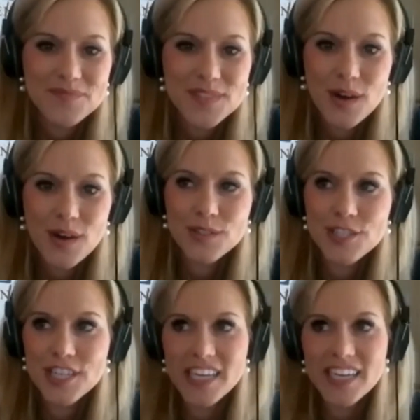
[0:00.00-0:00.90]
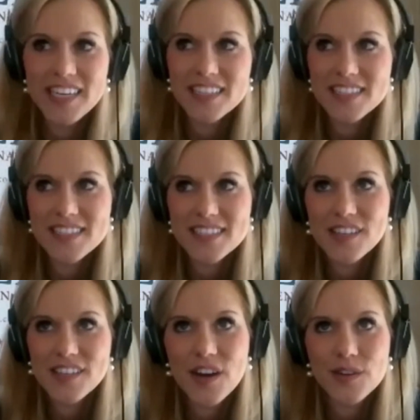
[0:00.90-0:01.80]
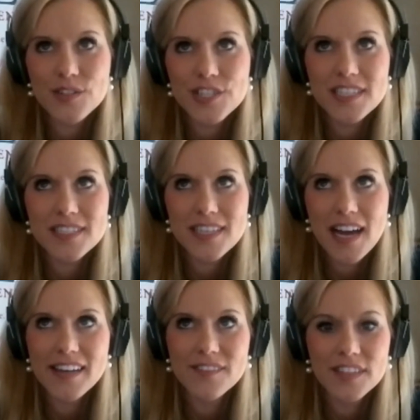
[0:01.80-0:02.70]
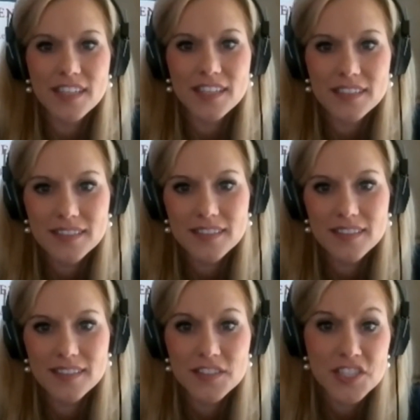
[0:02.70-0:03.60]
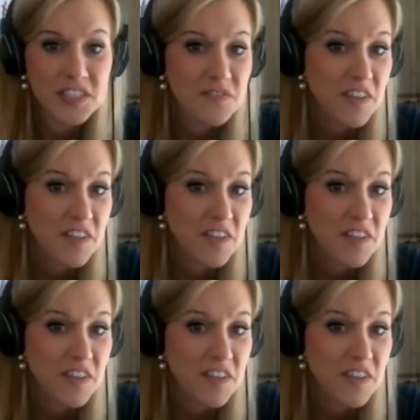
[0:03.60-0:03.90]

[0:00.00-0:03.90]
so she is, you know, she's kind of a she's very